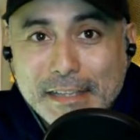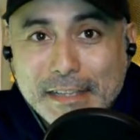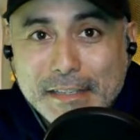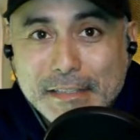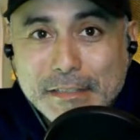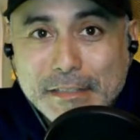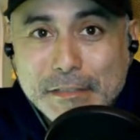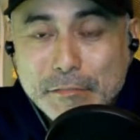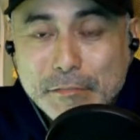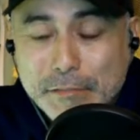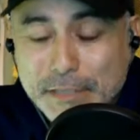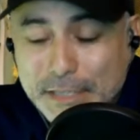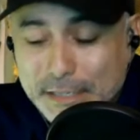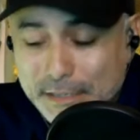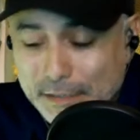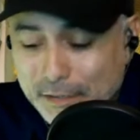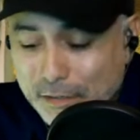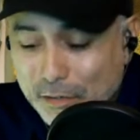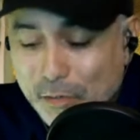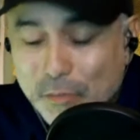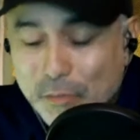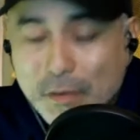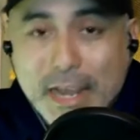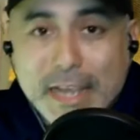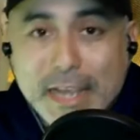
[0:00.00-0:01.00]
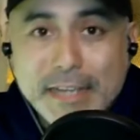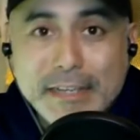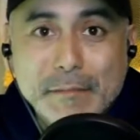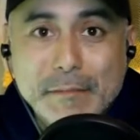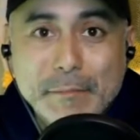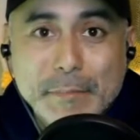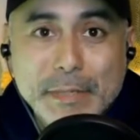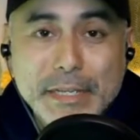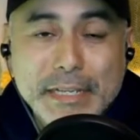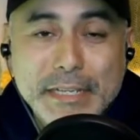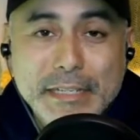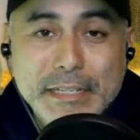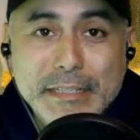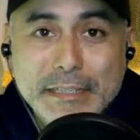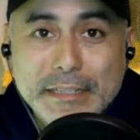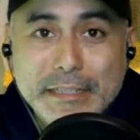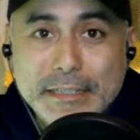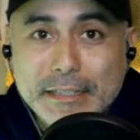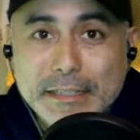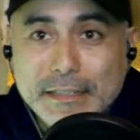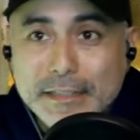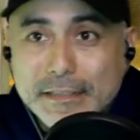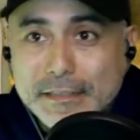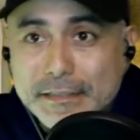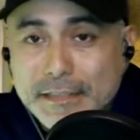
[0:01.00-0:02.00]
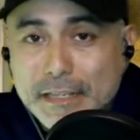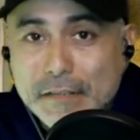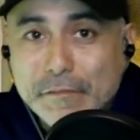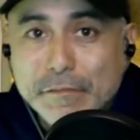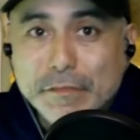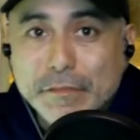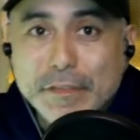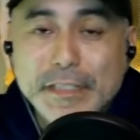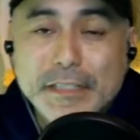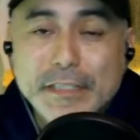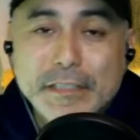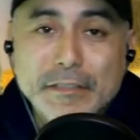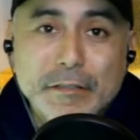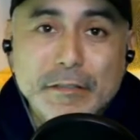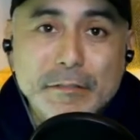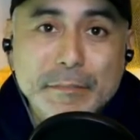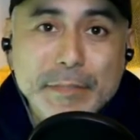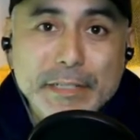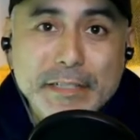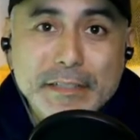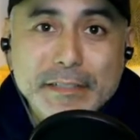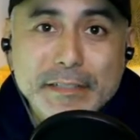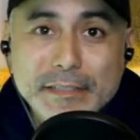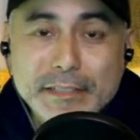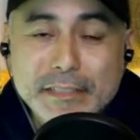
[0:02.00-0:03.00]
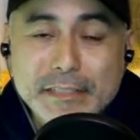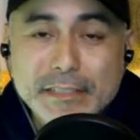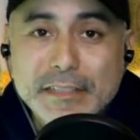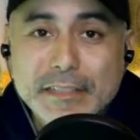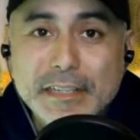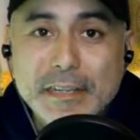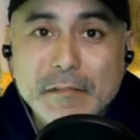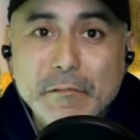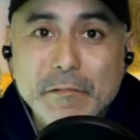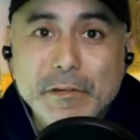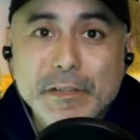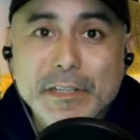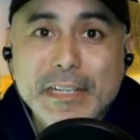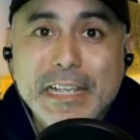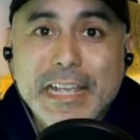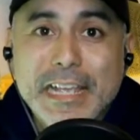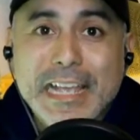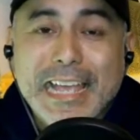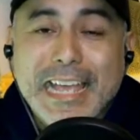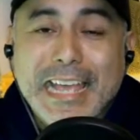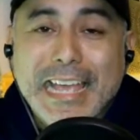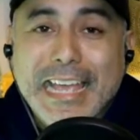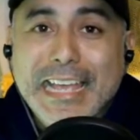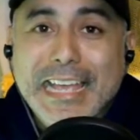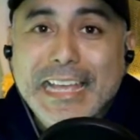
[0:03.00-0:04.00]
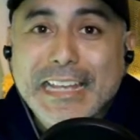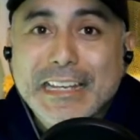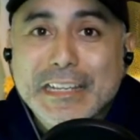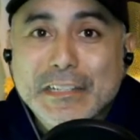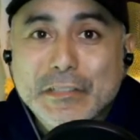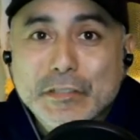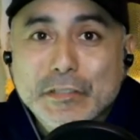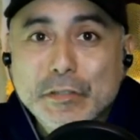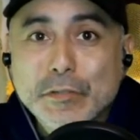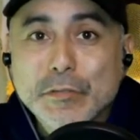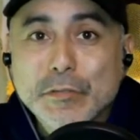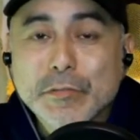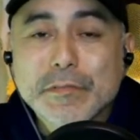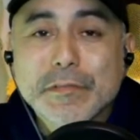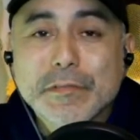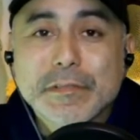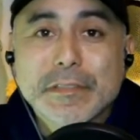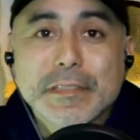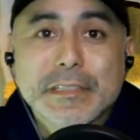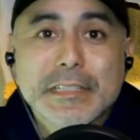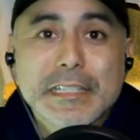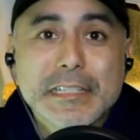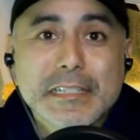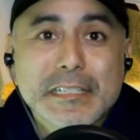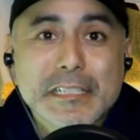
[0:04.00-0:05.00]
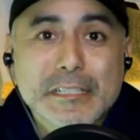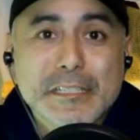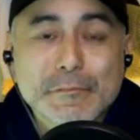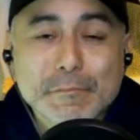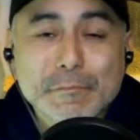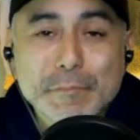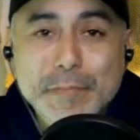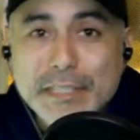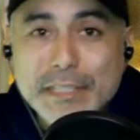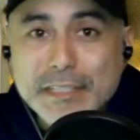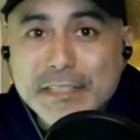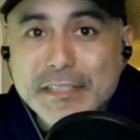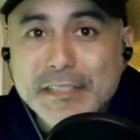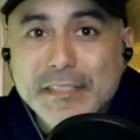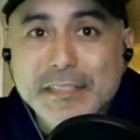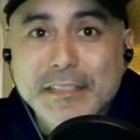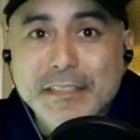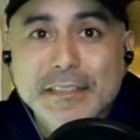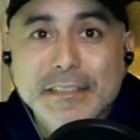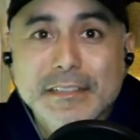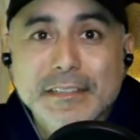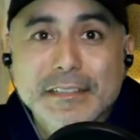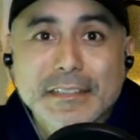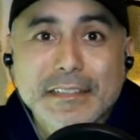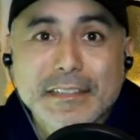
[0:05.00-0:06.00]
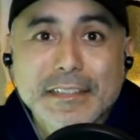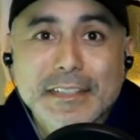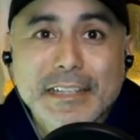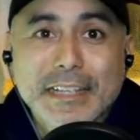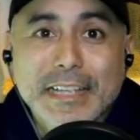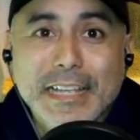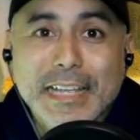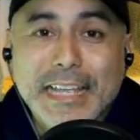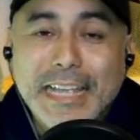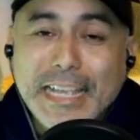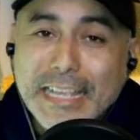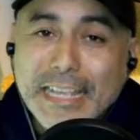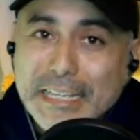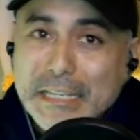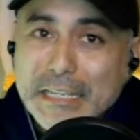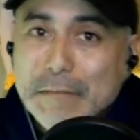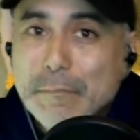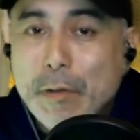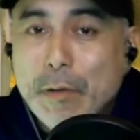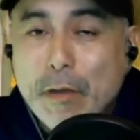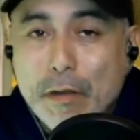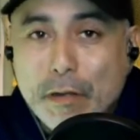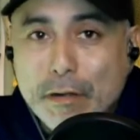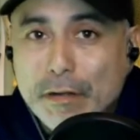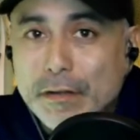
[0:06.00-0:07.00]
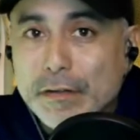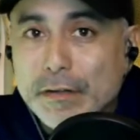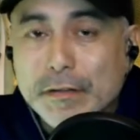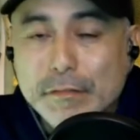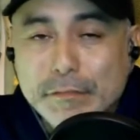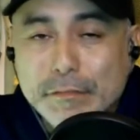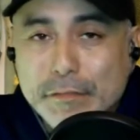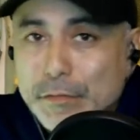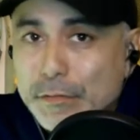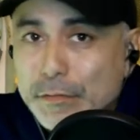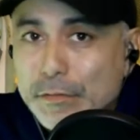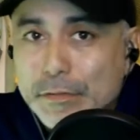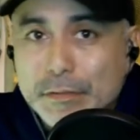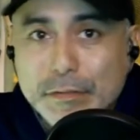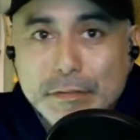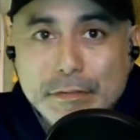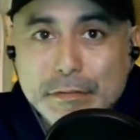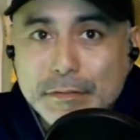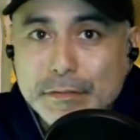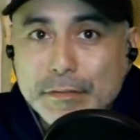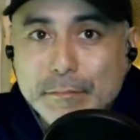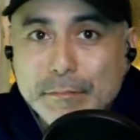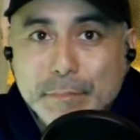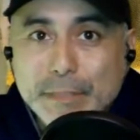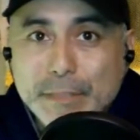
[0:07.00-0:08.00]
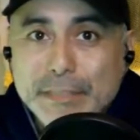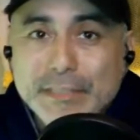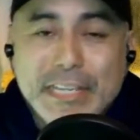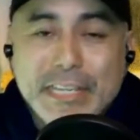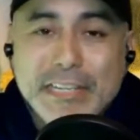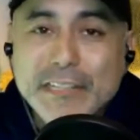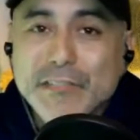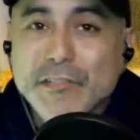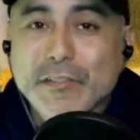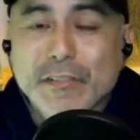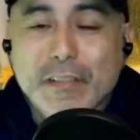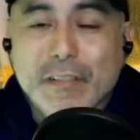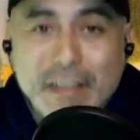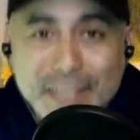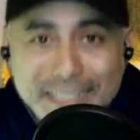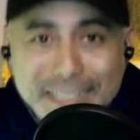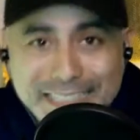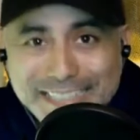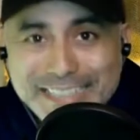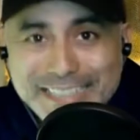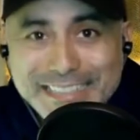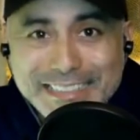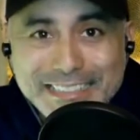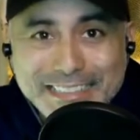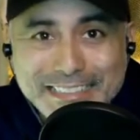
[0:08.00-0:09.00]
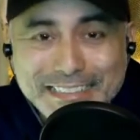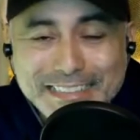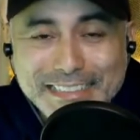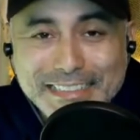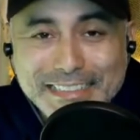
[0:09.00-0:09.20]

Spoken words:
You get a crack at being on Netflix or being on this network and you dismiss any part of your potential audience?